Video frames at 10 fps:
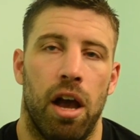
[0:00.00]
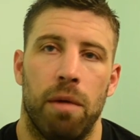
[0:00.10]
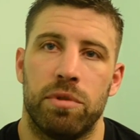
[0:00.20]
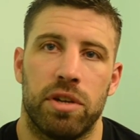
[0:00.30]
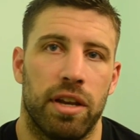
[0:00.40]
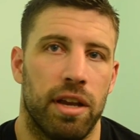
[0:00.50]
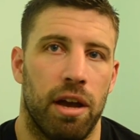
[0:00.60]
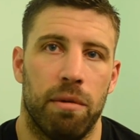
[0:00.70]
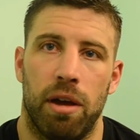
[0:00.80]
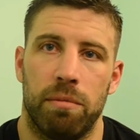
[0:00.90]
I'm
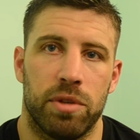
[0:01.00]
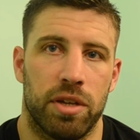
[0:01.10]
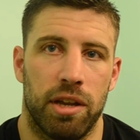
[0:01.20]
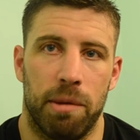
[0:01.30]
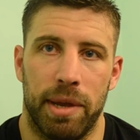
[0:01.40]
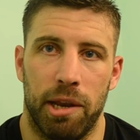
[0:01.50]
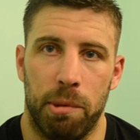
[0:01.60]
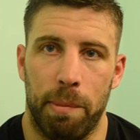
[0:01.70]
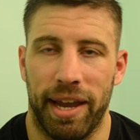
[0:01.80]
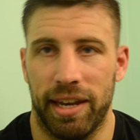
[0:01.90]
just going to I'll be
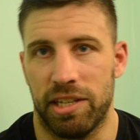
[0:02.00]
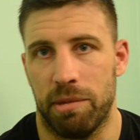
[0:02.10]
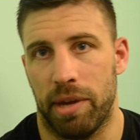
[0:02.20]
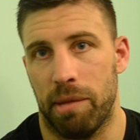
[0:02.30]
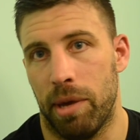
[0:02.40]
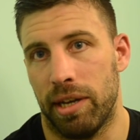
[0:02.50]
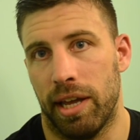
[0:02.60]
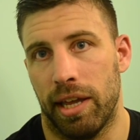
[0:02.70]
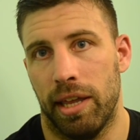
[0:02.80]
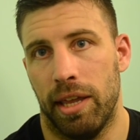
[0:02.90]
back in the gym again Monday.